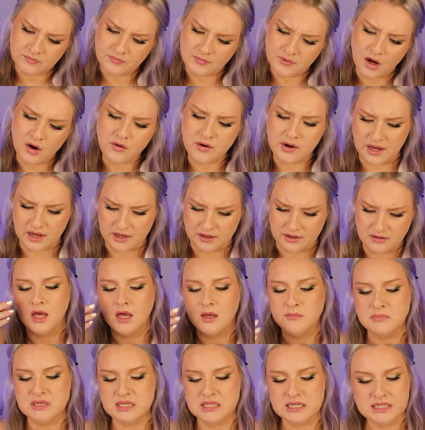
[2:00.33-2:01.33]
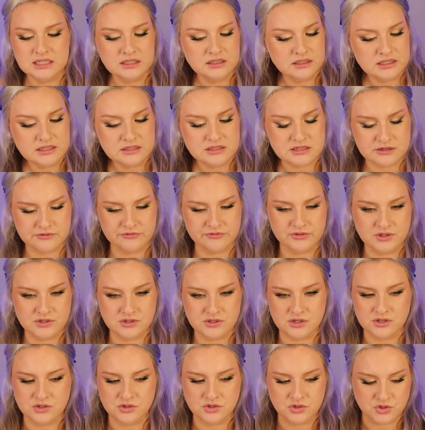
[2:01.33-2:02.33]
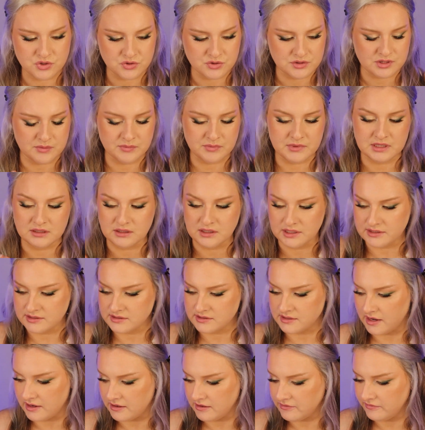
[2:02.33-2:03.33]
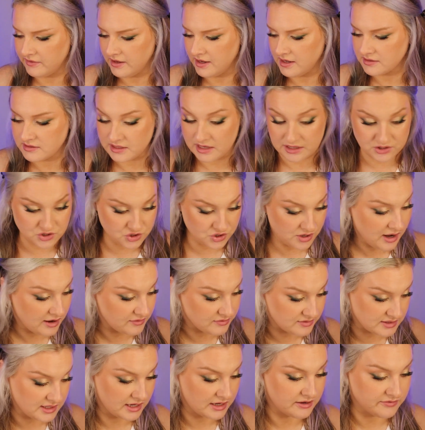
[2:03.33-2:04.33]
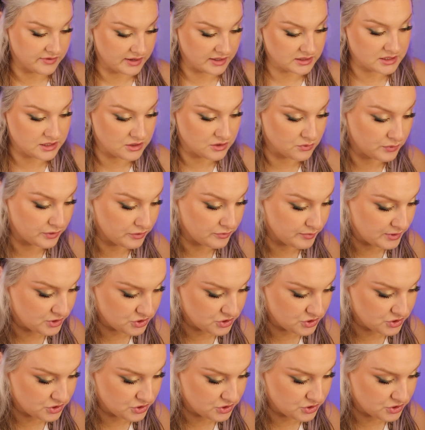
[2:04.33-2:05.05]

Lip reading: Okay, immediately differences to something like Side Effect. I should have Side Effect here with me,